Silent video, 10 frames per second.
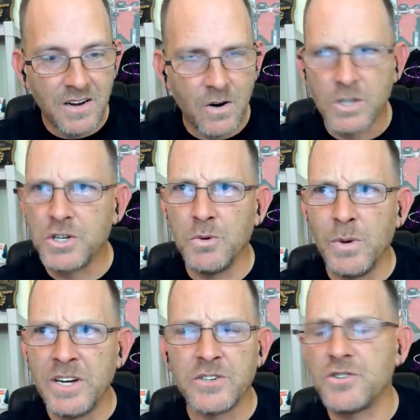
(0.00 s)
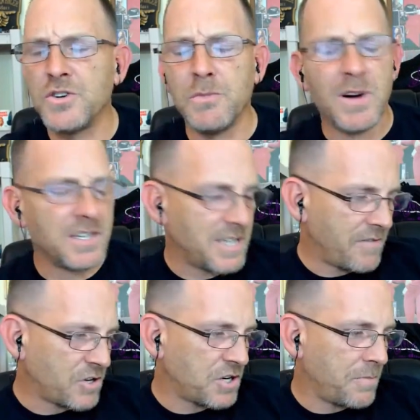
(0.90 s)
or 2 weeks or 2 months
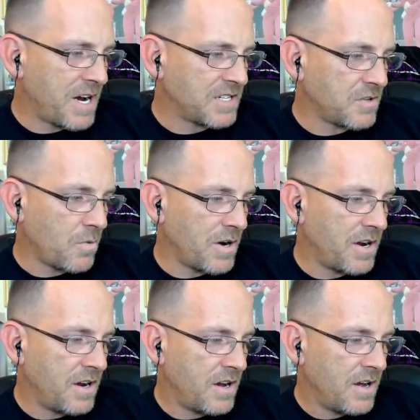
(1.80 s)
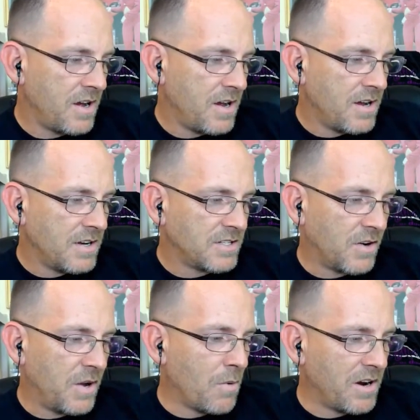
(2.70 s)
after she passed away. So
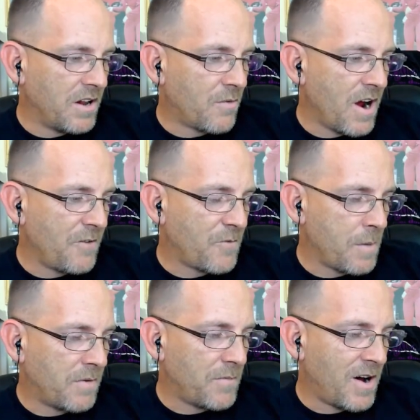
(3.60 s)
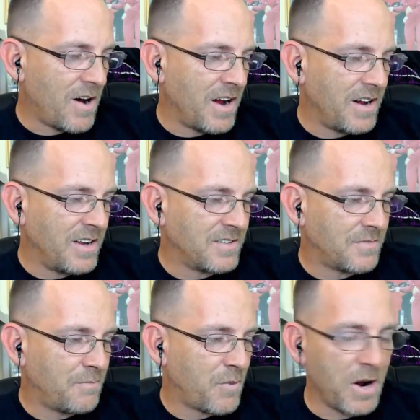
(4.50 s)
he wasn't in the right frame of mind. He
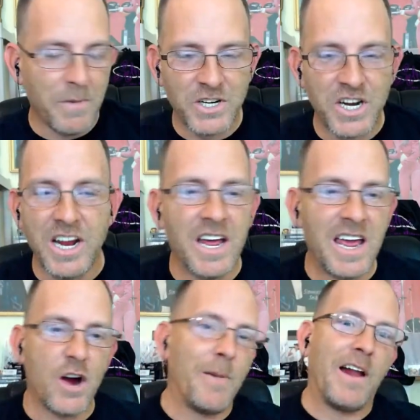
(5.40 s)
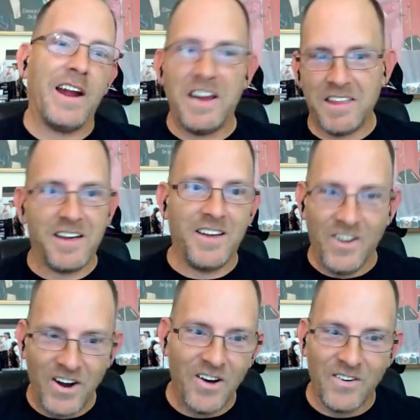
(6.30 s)
didn't care about anything,
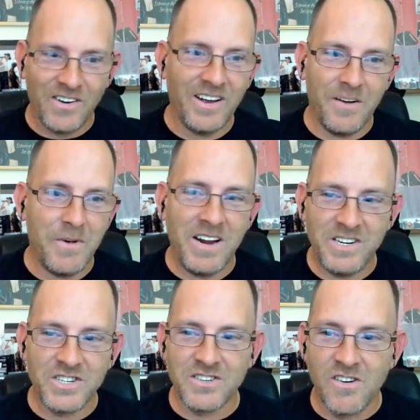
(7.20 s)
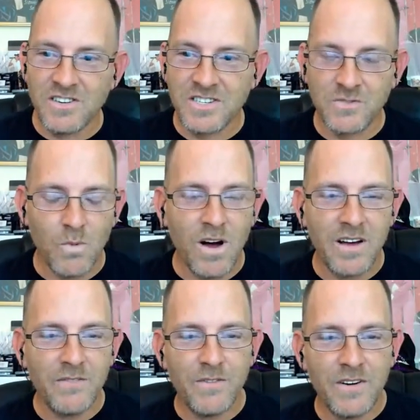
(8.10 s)
I mean, he just lost his
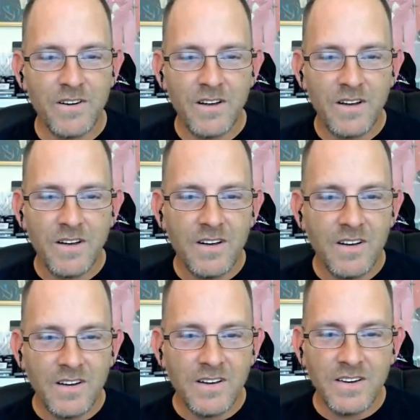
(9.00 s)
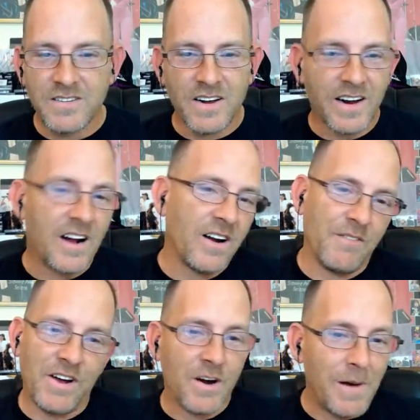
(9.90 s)
wife and he's like, I don't
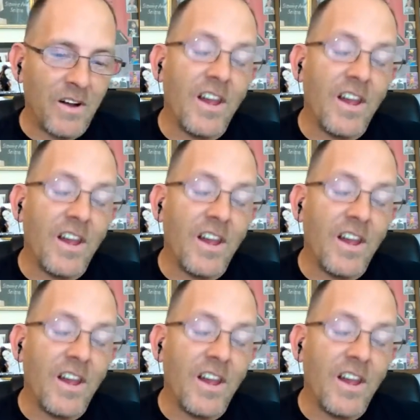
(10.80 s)
even care about